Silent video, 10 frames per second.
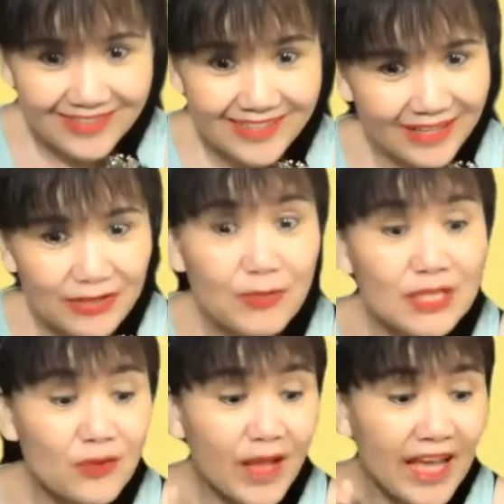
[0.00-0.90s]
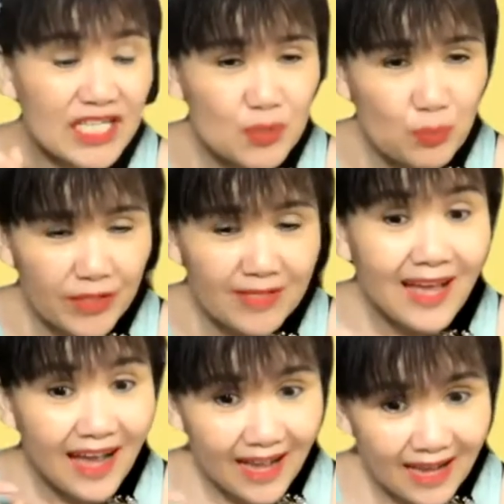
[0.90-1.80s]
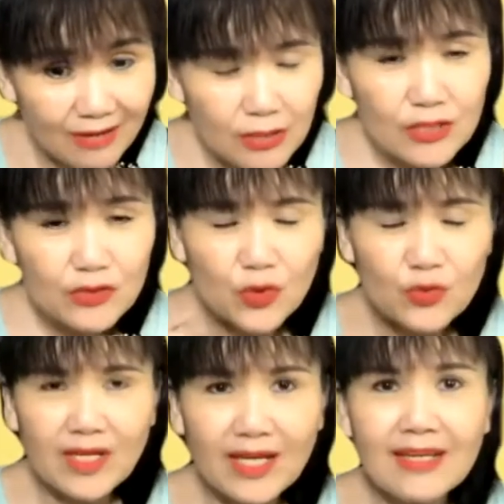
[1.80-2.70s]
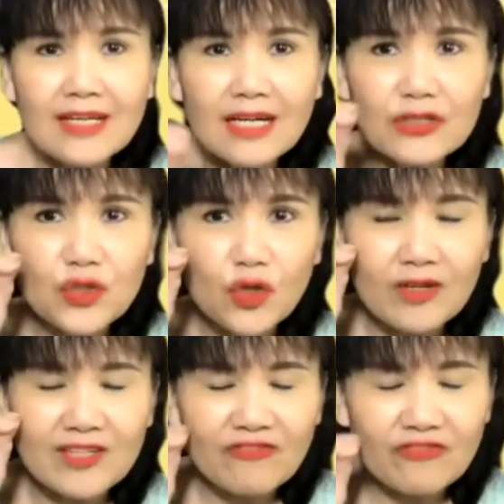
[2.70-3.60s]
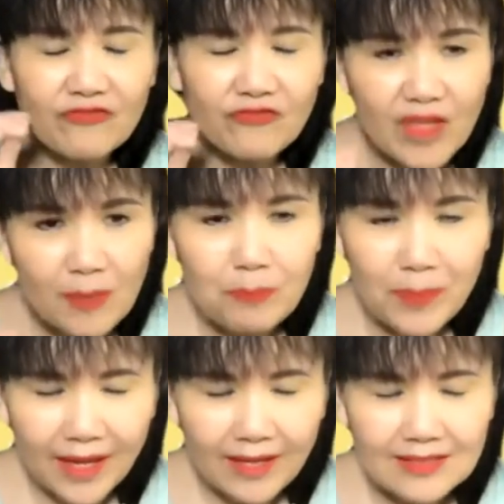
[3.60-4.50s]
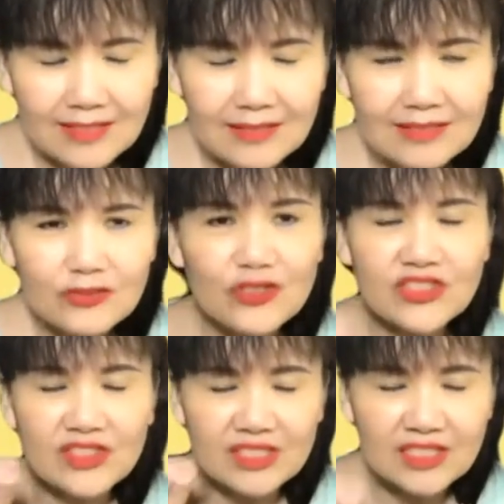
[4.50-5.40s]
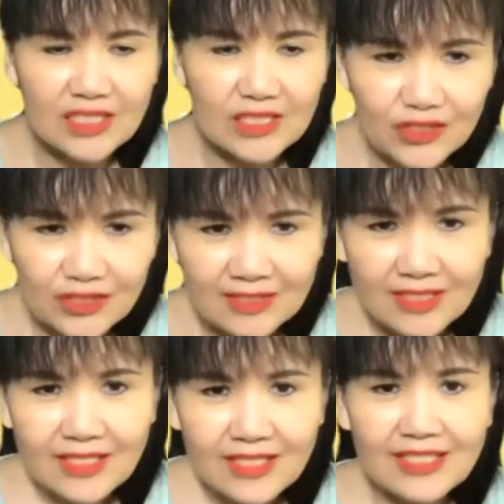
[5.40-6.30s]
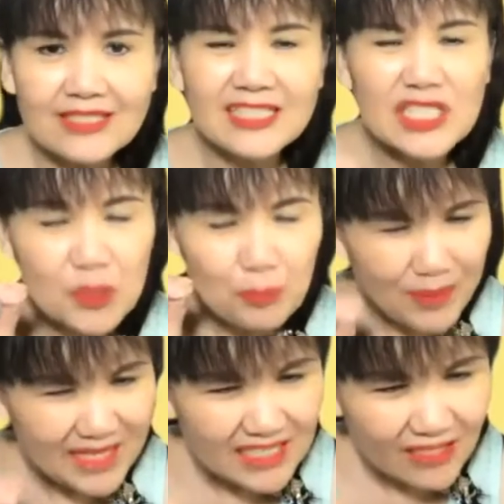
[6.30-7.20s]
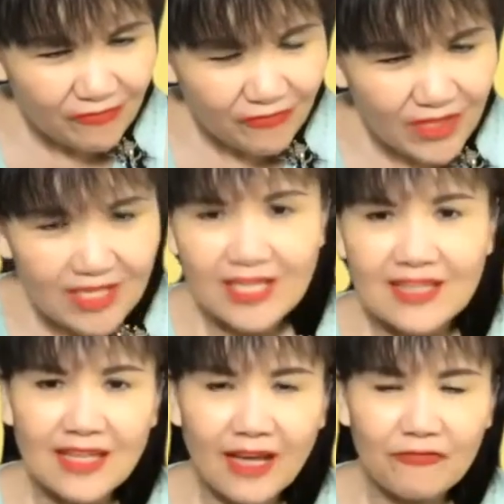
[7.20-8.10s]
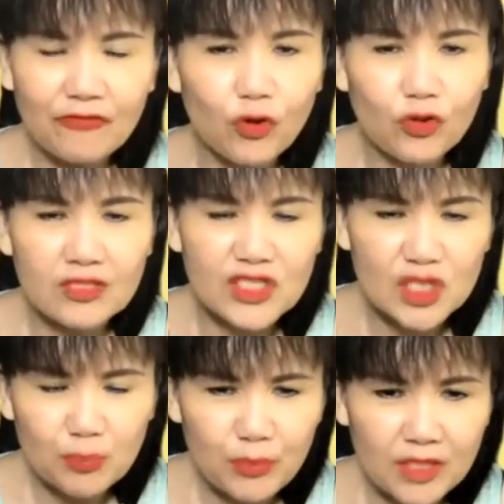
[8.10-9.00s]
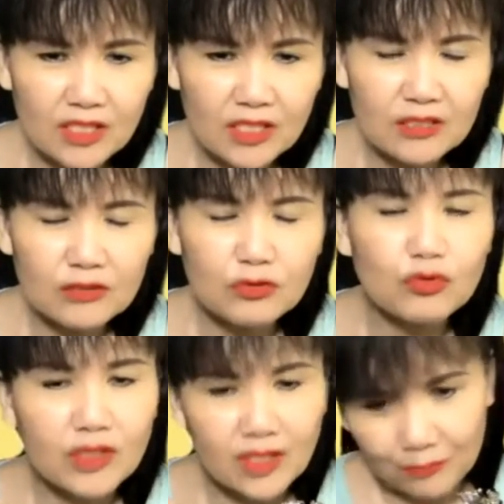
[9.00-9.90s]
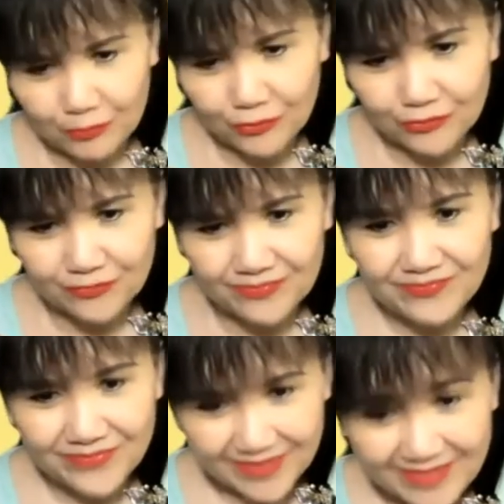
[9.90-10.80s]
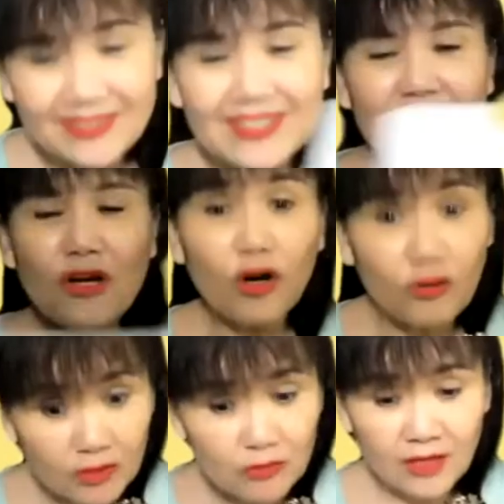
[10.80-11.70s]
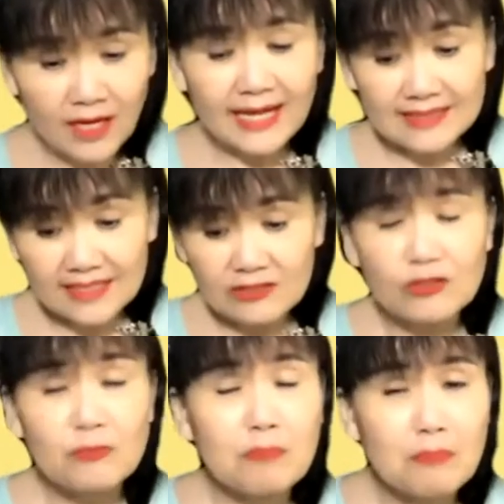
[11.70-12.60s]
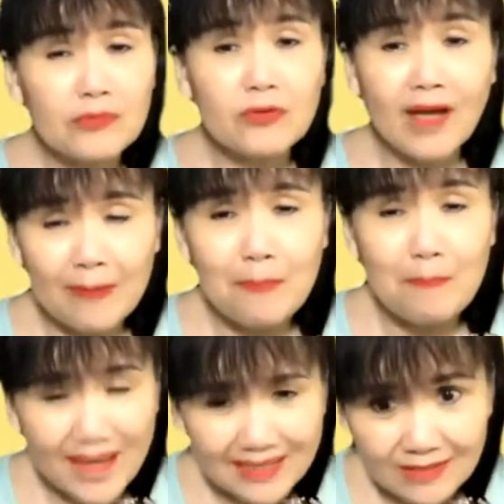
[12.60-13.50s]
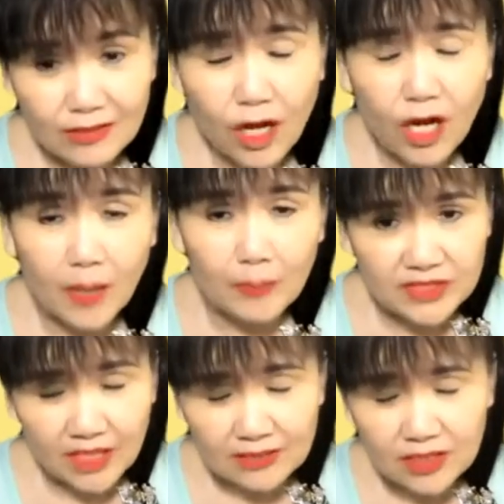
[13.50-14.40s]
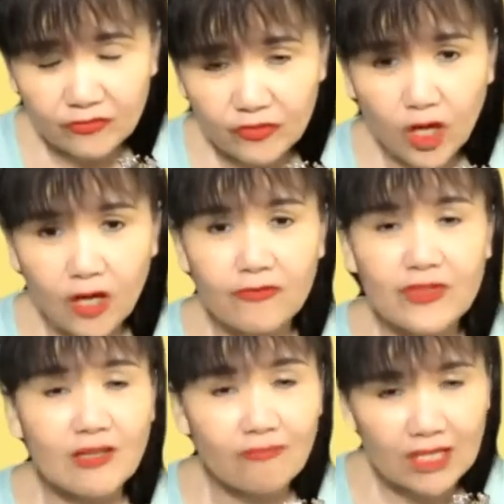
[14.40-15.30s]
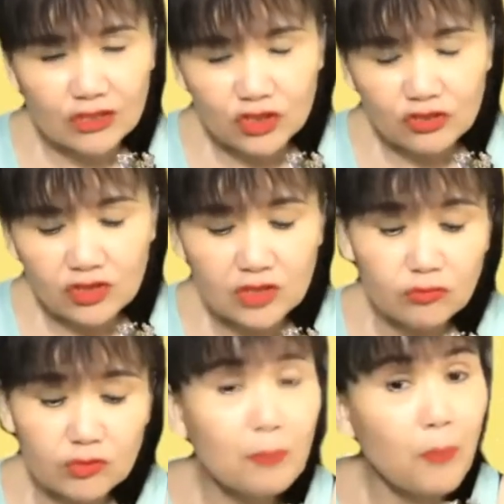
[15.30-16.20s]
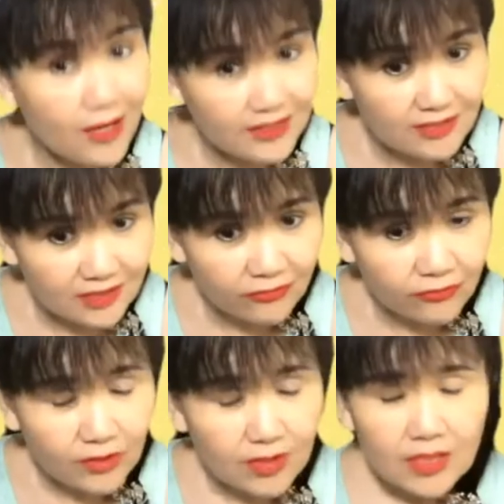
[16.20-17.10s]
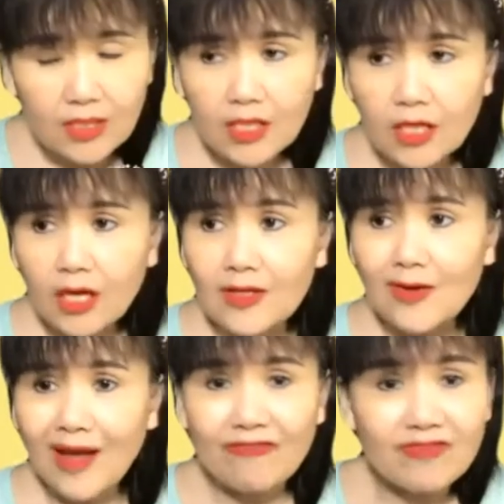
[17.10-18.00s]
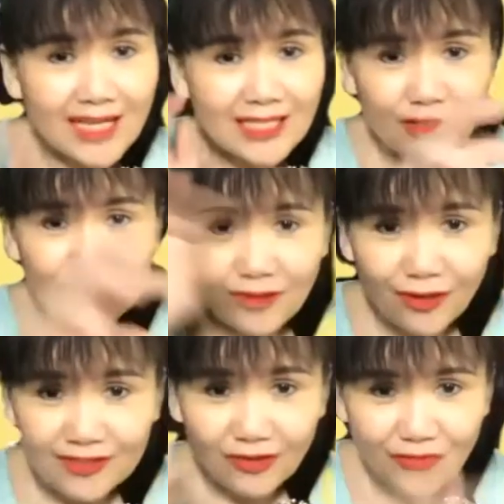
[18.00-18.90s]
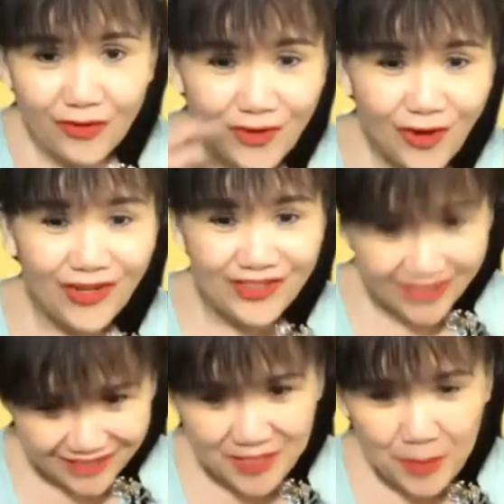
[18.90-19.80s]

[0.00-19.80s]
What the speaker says: You want to explain how, so that your feedback, your suggestion is specific enough for the speaker to improve. Okay. Overall, I think you have met the objective of evaluation. You were positive. You have touched on all the 4 corners.